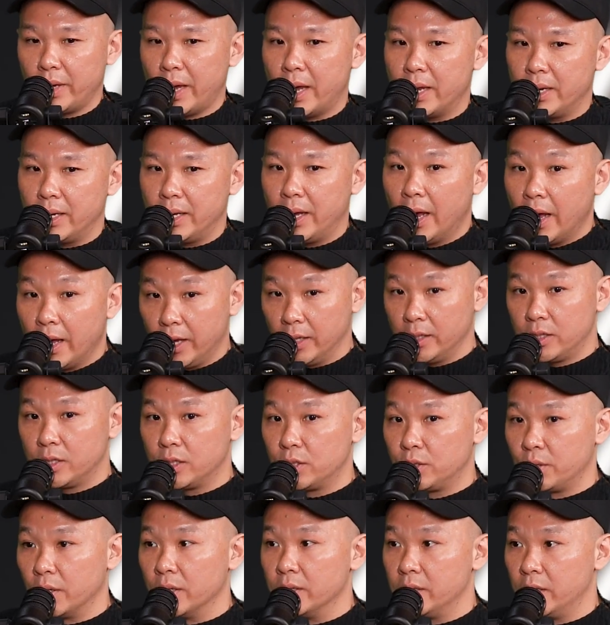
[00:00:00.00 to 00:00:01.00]
at his
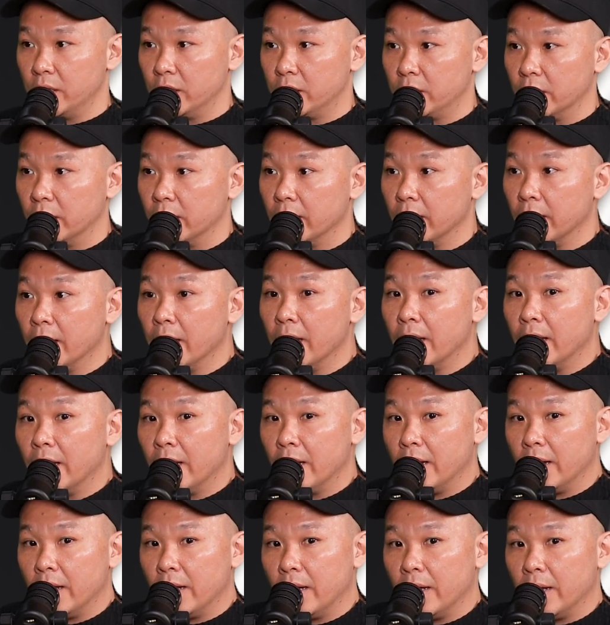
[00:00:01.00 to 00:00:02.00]
transition.
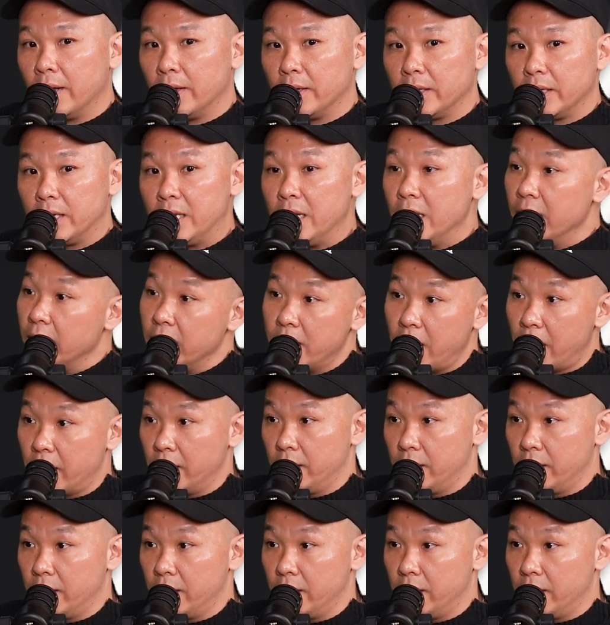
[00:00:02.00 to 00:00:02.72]
He